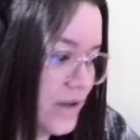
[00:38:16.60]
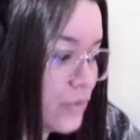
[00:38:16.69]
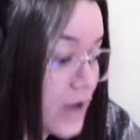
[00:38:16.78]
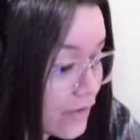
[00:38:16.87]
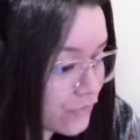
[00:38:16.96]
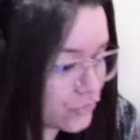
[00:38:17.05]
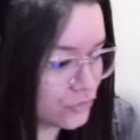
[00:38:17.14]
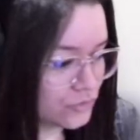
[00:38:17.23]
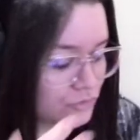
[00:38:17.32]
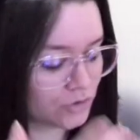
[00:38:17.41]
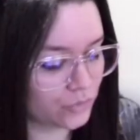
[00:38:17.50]
then we
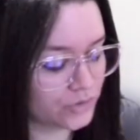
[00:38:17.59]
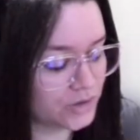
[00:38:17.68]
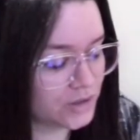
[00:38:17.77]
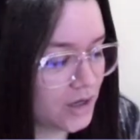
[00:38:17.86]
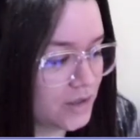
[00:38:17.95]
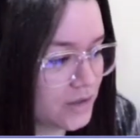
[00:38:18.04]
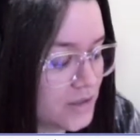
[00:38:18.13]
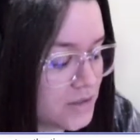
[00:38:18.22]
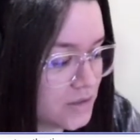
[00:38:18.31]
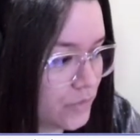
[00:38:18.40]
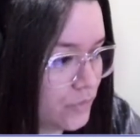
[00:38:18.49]
have to talk with the
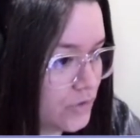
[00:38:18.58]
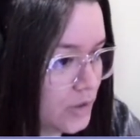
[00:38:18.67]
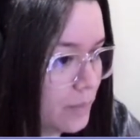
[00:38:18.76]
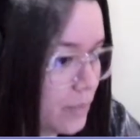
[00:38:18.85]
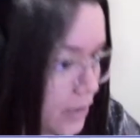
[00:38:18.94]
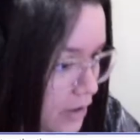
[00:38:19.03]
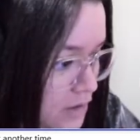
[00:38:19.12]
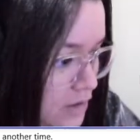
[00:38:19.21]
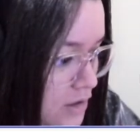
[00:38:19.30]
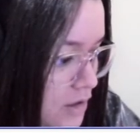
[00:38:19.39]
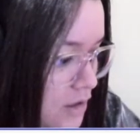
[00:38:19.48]
candidates and everything,
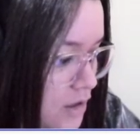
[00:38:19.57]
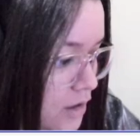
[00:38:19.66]
but